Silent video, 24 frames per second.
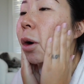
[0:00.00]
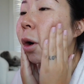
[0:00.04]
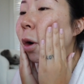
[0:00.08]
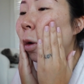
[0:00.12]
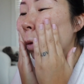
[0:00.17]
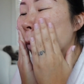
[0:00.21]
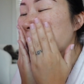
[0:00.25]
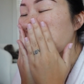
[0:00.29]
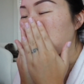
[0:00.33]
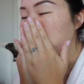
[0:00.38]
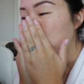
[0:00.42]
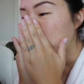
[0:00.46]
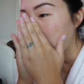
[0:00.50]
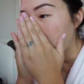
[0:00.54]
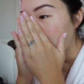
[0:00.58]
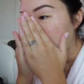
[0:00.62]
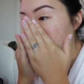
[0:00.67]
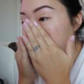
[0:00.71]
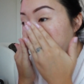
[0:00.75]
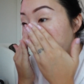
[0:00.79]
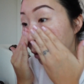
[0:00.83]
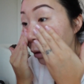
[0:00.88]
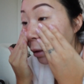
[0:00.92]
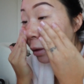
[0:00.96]

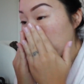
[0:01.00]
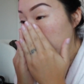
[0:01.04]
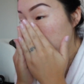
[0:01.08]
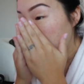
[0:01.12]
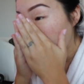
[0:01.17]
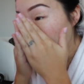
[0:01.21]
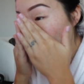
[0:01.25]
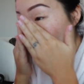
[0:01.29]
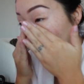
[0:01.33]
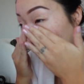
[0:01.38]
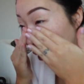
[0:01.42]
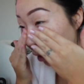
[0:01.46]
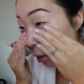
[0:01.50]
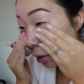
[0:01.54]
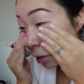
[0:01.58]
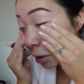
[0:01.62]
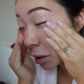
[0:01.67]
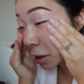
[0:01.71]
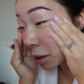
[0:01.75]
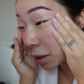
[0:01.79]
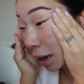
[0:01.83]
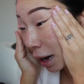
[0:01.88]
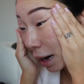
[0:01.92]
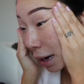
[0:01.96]
overview of like their
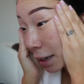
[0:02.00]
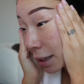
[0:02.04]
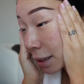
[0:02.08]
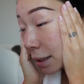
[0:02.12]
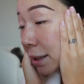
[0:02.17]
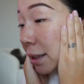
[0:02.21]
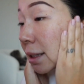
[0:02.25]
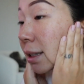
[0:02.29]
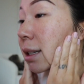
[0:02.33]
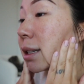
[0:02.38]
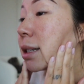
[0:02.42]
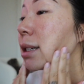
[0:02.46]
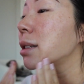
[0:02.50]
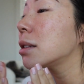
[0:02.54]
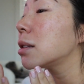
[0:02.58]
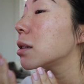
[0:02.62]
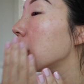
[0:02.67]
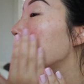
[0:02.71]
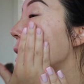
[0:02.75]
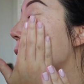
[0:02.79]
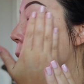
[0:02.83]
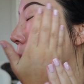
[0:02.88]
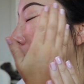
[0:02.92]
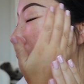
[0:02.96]
sizes
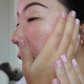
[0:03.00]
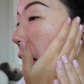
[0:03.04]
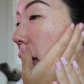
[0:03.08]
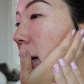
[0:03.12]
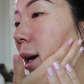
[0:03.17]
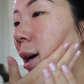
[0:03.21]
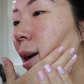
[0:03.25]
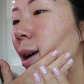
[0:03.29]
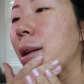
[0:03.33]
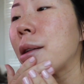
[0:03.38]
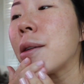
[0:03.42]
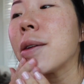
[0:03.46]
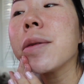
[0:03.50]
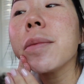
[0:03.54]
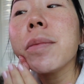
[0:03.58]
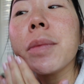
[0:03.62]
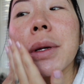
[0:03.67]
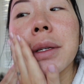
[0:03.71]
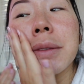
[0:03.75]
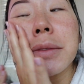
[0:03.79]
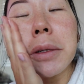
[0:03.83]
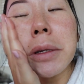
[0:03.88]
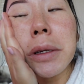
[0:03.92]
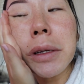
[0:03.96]
and
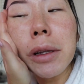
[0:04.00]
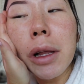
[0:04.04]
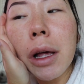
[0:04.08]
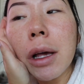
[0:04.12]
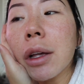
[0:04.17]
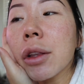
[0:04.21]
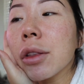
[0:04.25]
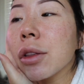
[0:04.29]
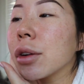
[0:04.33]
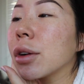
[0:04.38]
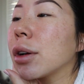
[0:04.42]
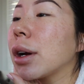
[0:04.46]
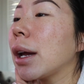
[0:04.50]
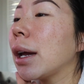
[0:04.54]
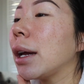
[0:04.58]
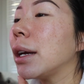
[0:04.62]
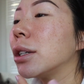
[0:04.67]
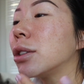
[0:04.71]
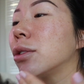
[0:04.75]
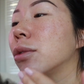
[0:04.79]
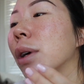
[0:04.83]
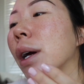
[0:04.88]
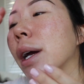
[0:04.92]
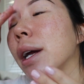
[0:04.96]
basically like their
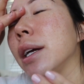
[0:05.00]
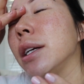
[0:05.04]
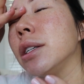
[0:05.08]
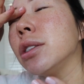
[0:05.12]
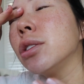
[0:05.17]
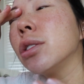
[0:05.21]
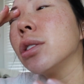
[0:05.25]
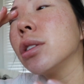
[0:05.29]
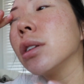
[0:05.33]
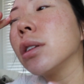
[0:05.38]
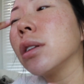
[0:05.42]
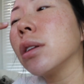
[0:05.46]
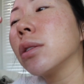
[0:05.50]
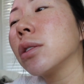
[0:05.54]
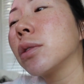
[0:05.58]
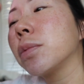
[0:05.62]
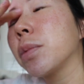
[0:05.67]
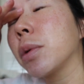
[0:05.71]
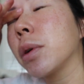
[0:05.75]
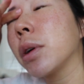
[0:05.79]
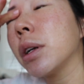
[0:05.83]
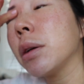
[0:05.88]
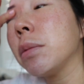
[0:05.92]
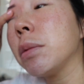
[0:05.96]
age range. And that was
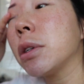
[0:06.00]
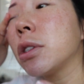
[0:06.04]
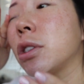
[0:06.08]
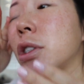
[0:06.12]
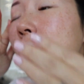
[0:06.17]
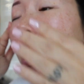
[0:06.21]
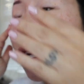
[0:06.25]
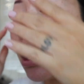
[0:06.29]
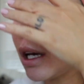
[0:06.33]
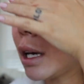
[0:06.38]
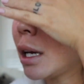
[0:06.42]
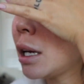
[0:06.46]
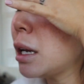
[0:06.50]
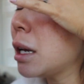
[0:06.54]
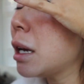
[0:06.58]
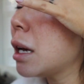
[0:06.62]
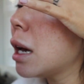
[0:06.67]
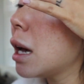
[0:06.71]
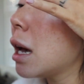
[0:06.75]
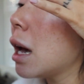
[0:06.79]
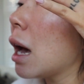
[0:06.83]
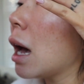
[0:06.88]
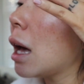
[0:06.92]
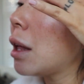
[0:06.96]
pretty much it.
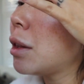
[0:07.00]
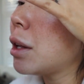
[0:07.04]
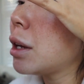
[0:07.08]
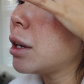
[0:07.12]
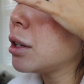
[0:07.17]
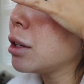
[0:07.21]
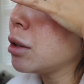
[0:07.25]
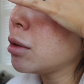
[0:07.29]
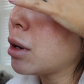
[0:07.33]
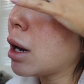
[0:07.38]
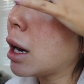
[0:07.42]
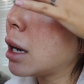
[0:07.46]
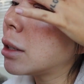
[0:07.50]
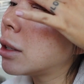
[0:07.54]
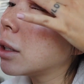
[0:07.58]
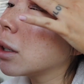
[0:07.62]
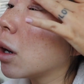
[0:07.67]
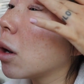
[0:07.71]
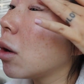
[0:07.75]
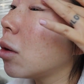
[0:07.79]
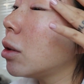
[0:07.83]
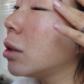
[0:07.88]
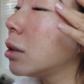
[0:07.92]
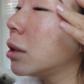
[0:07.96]
And then you had to
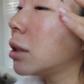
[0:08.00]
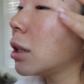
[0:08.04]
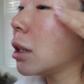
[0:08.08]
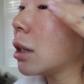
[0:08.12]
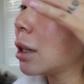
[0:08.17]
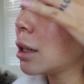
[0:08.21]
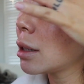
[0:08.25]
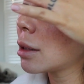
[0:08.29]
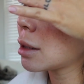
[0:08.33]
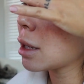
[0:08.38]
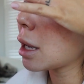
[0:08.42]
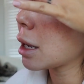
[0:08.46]
go into this